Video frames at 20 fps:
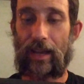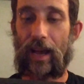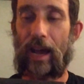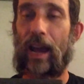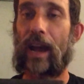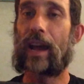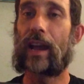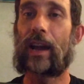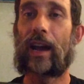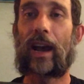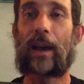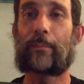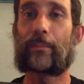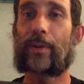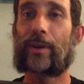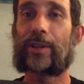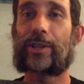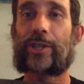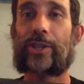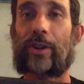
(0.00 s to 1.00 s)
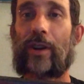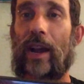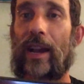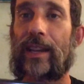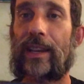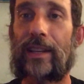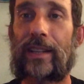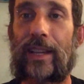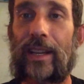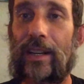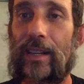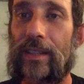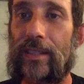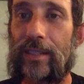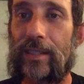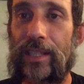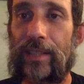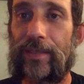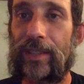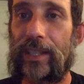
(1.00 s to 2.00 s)
I'm pretty sure I could get a
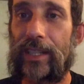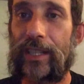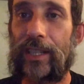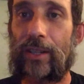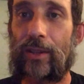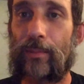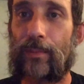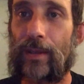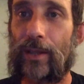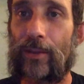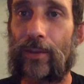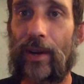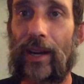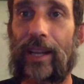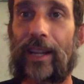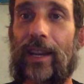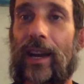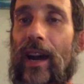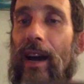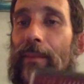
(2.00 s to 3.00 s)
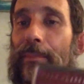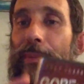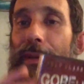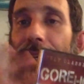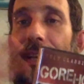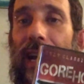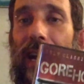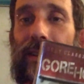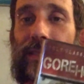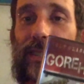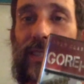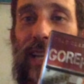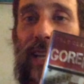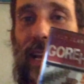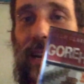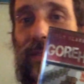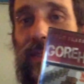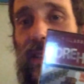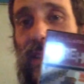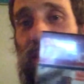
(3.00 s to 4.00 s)
DVD or Blu-ray copy
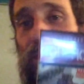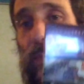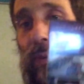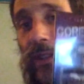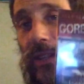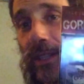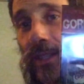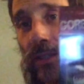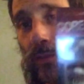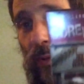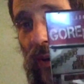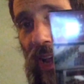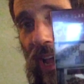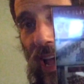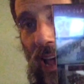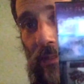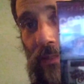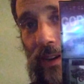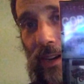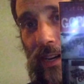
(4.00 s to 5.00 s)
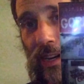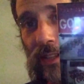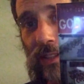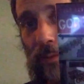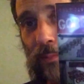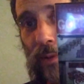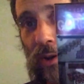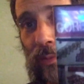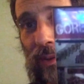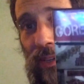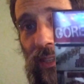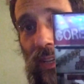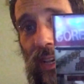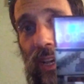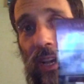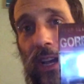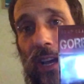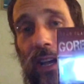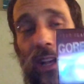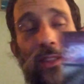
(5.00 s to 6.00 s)
outside of this, but this is what I have it in at the moment.
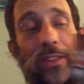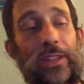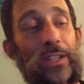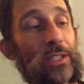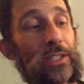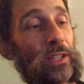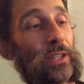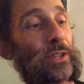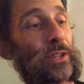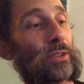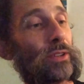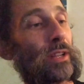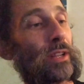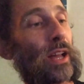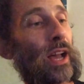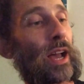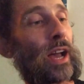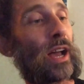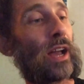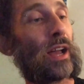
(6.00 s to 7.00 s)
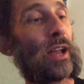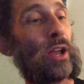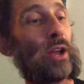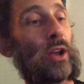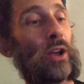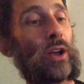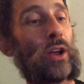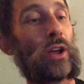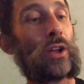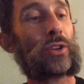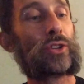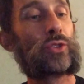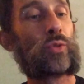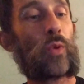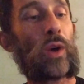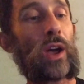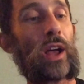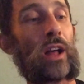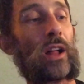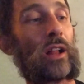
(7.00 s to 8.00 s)
This little
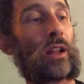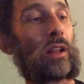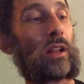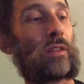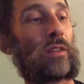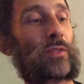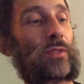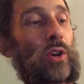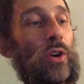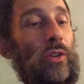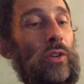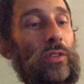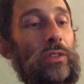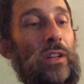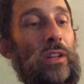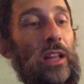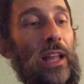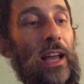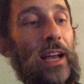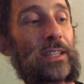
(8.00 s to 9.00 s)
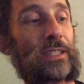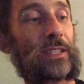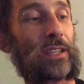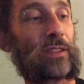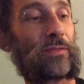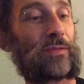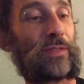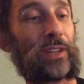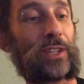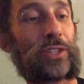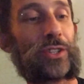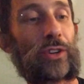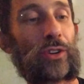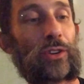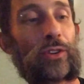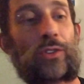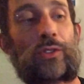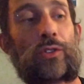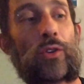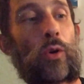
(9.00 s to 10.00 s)
12 cult classic
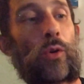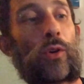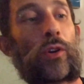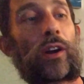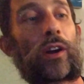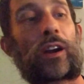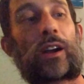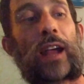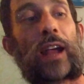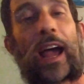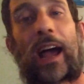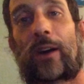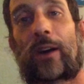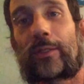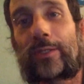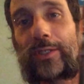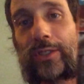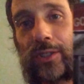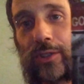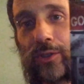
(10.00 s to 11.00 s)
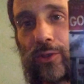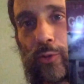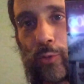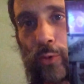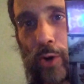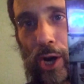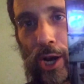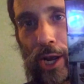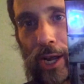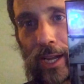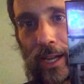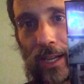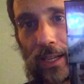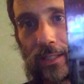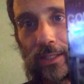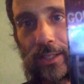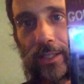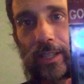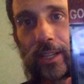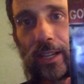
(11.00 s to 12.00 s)
feature Gore House
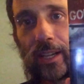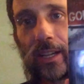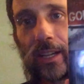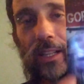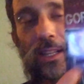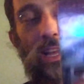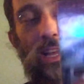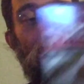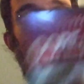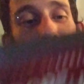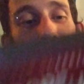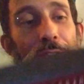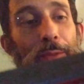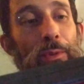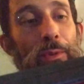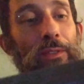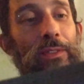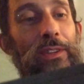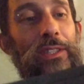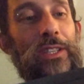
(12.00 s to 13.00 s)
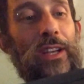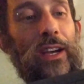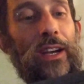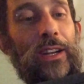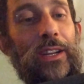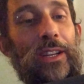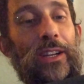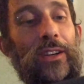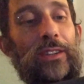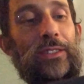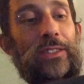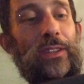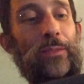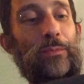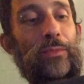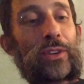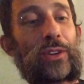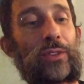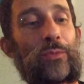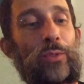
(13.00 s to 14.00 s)
Grades. A lot of other movies on here,
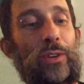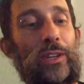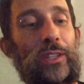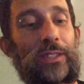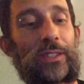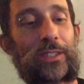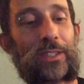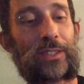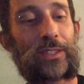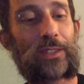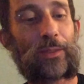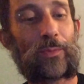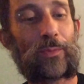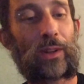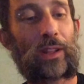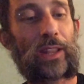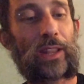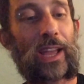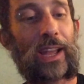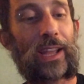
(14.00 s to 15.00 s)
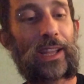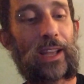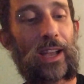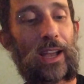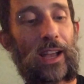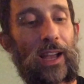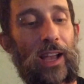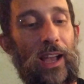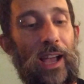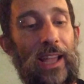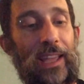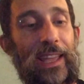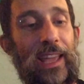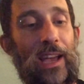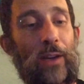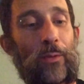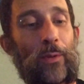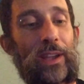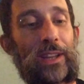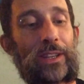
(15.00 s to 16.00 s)
some good ones, and some like I
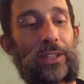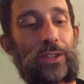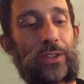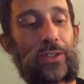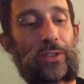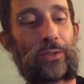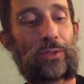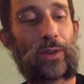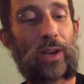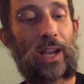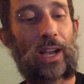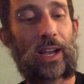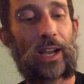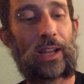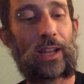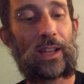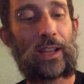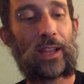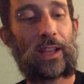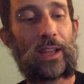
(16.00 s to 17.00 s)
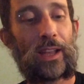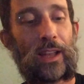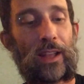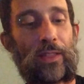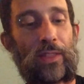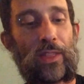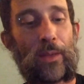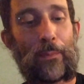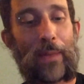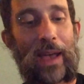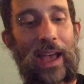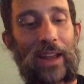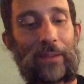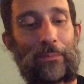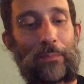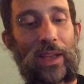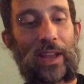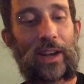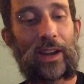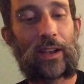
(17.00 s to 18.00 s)
can't wait to do The
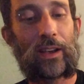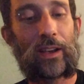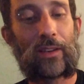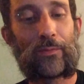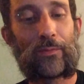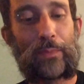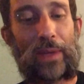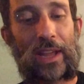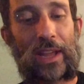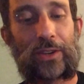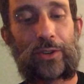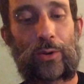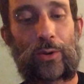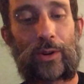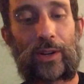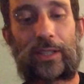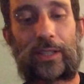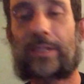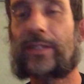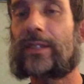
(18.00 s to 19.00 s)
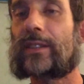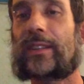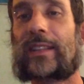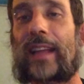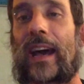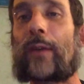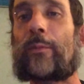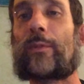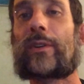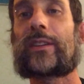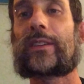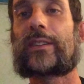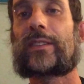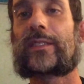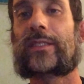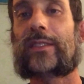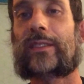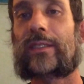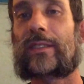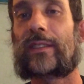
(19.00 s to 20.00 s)
Madmen of Mandoris. That one
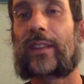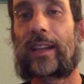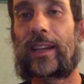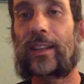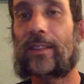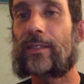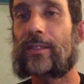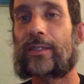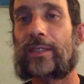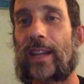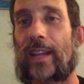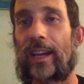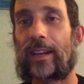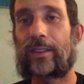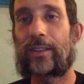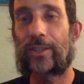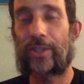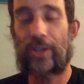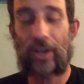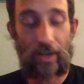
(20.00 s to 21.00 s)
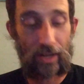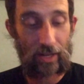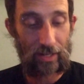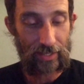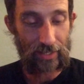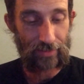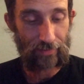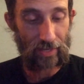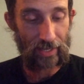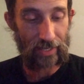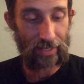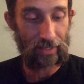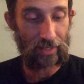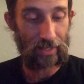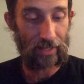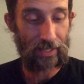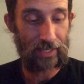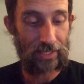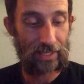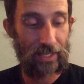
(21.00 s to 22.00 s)
is Hitler's Head in a Jar is fucking
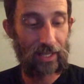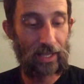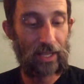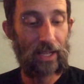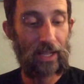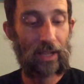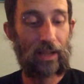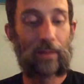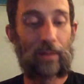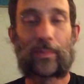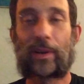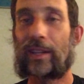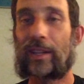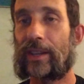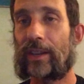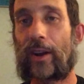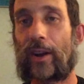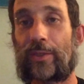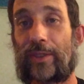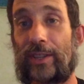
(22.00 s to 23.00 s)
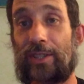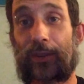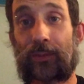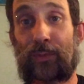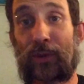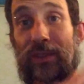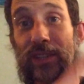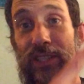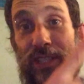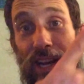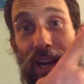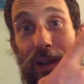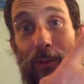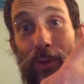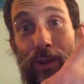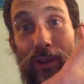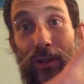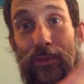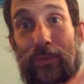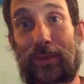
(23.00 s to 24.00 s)
hilarious. But you know, these are movies that I
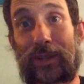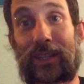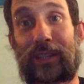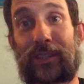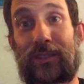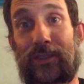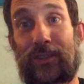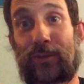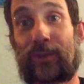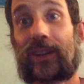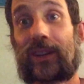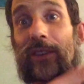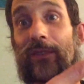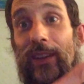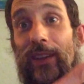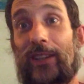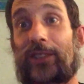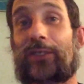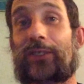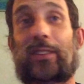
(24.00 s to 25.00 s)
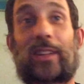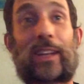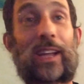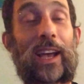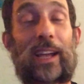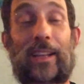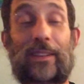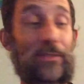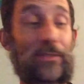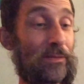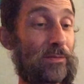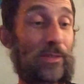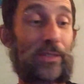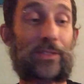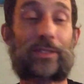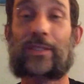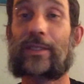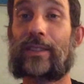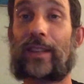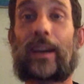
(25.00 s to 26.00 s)
will be doing eventually.
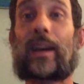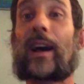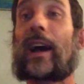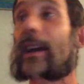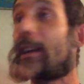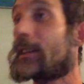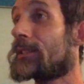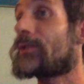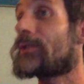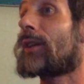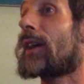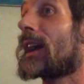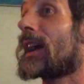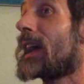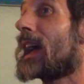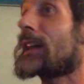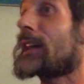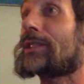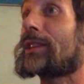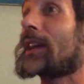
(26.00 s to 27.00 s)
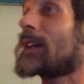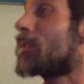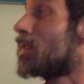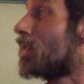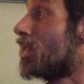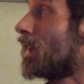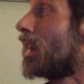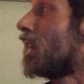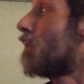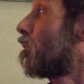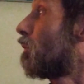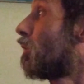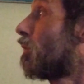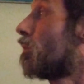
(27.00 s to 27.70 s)
So I actually have a lot